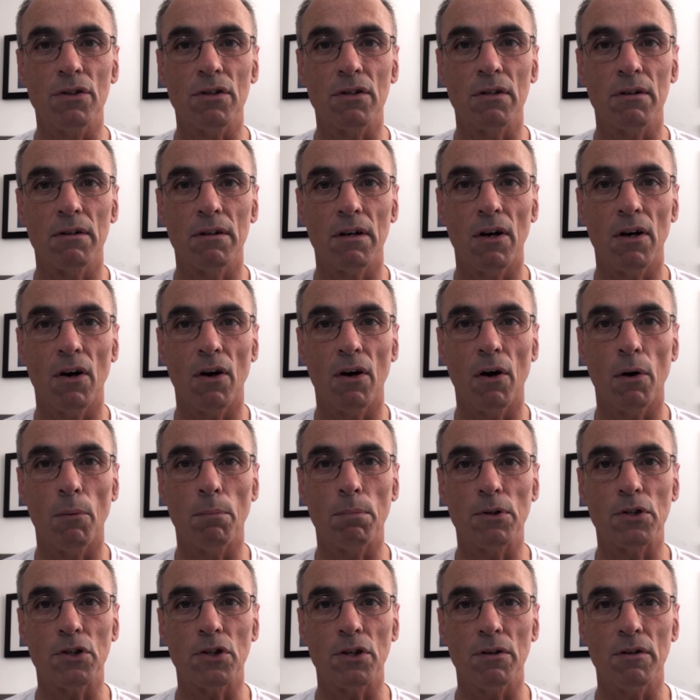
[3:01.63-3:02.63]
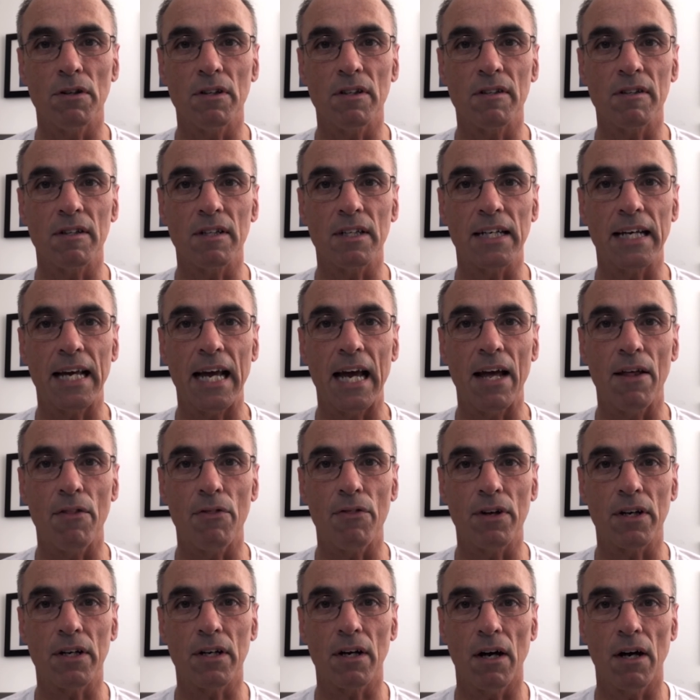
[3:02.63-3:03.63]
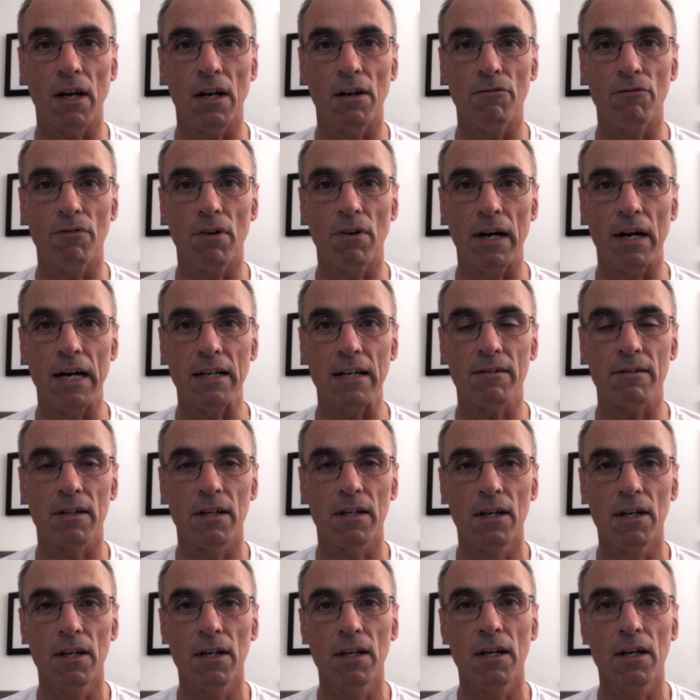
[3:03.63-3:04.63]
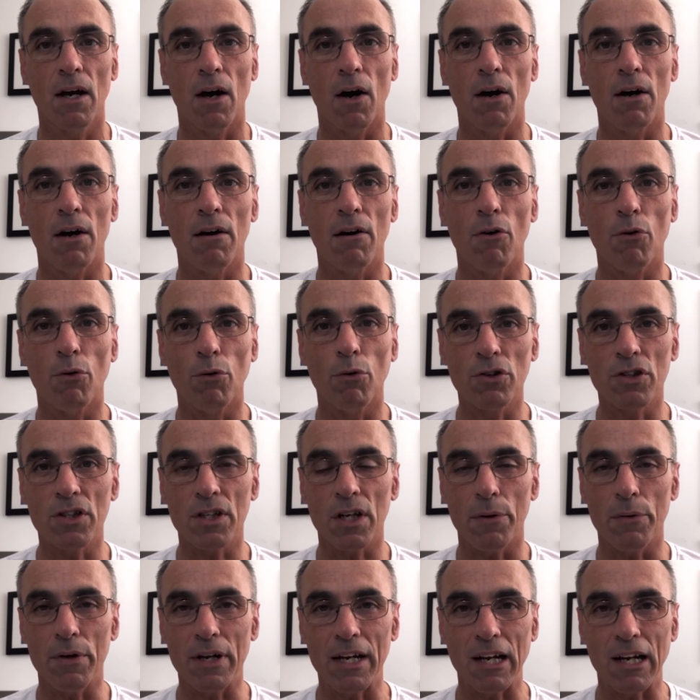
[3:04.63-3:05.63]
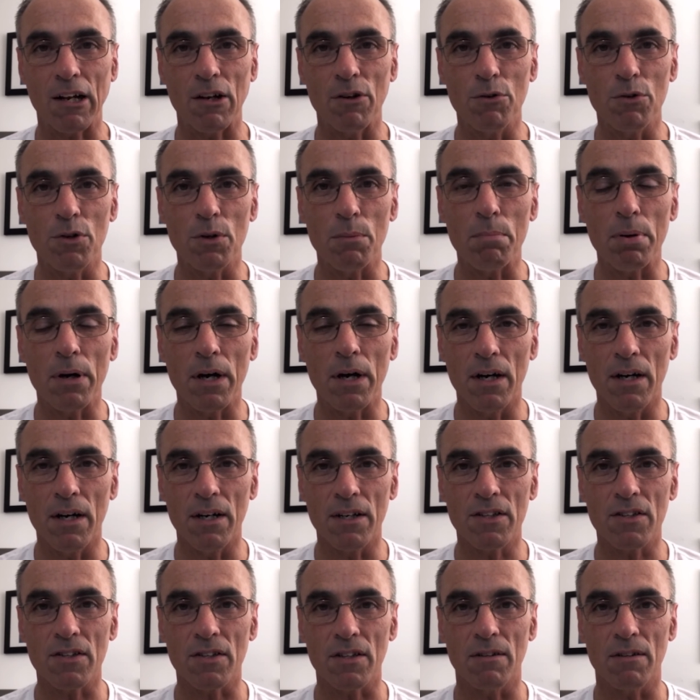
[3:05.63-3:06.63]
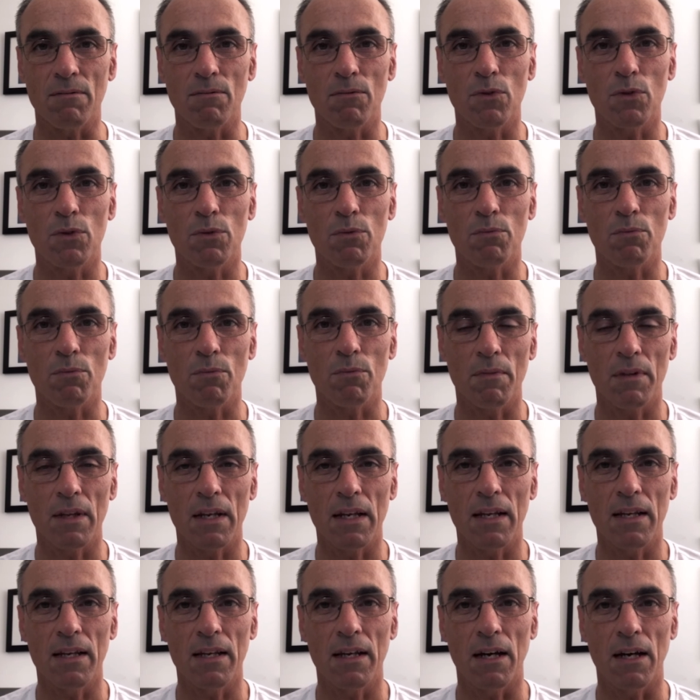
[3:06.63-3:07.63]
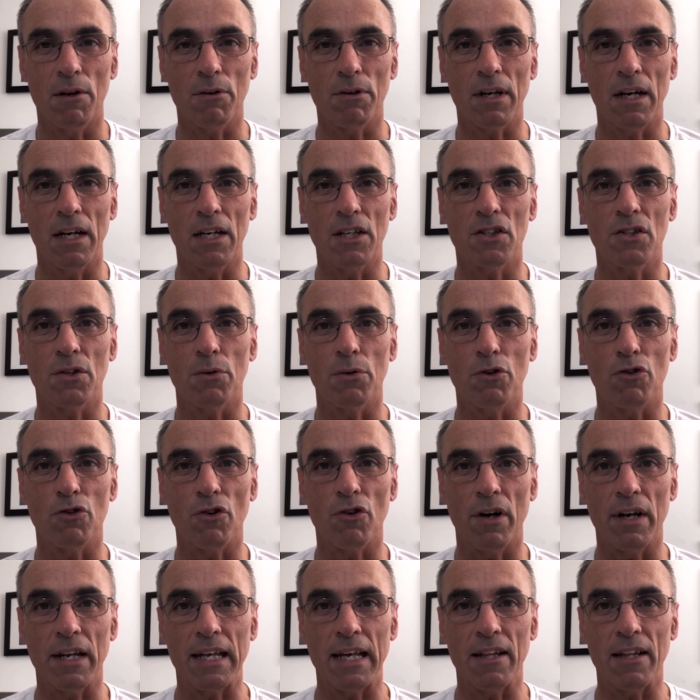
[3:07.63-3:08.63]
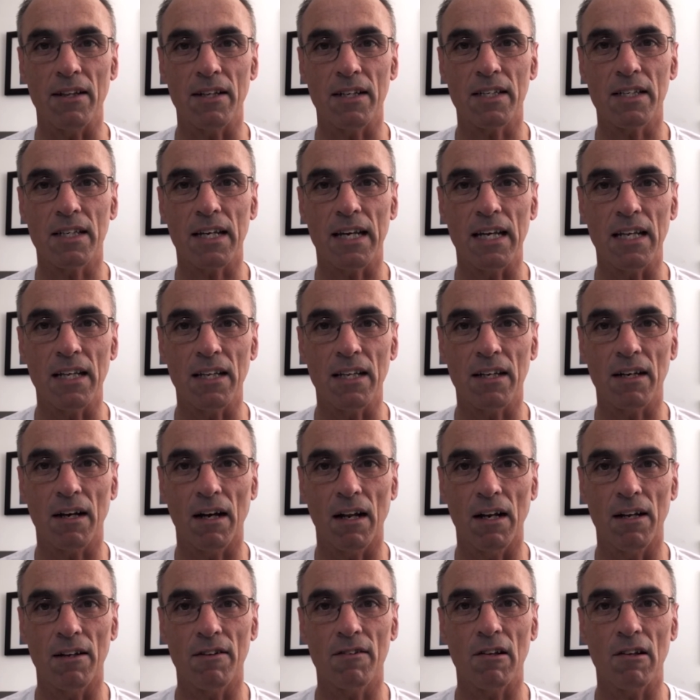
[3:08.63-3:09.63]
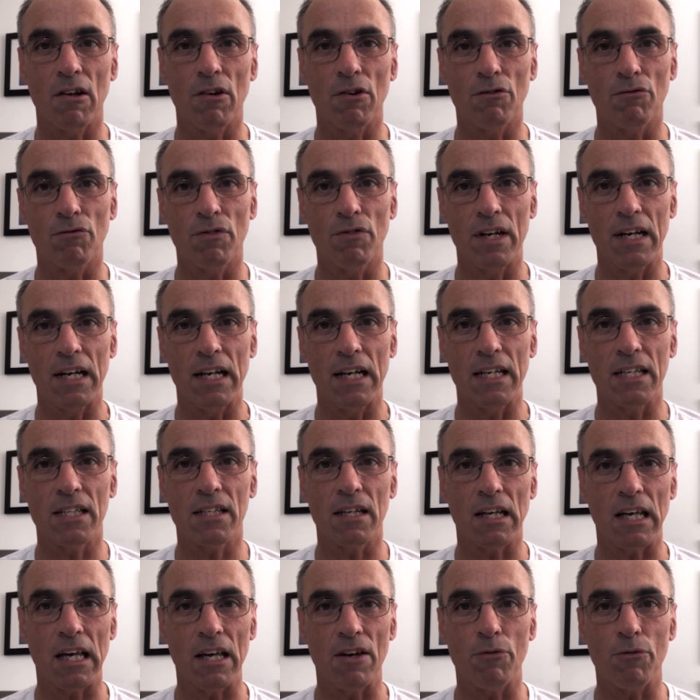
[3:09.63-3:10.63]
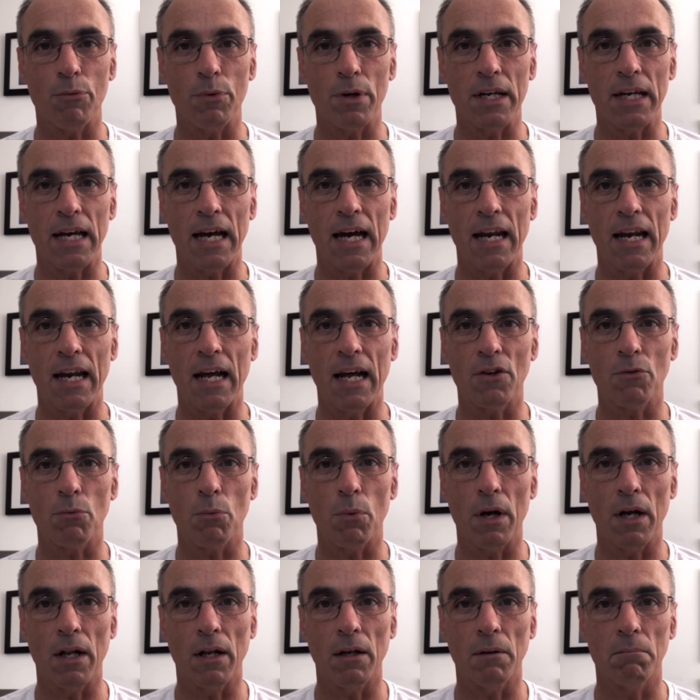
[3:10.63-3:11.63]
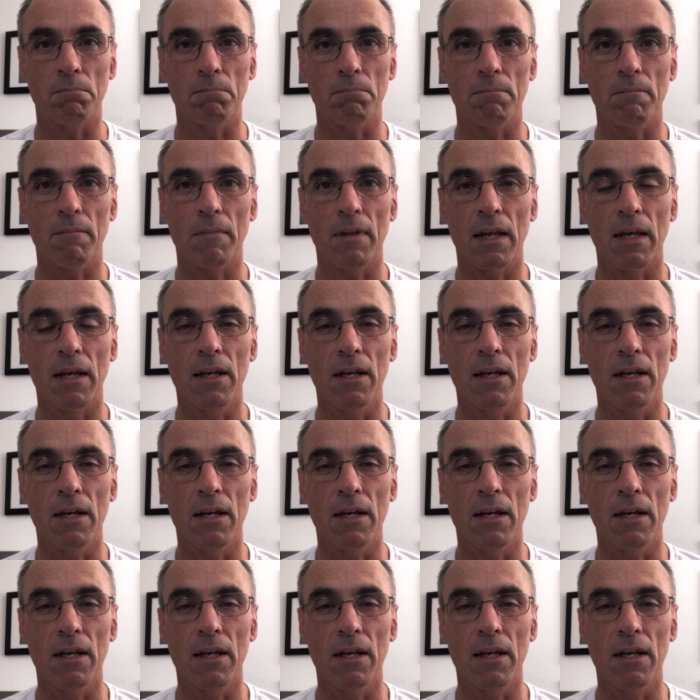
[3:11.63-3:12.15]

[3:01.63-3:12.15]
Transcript: good opportunity to get the colour right. Also include a person. Okay, so we're trying to get the skin colour to look realistic if we can as well.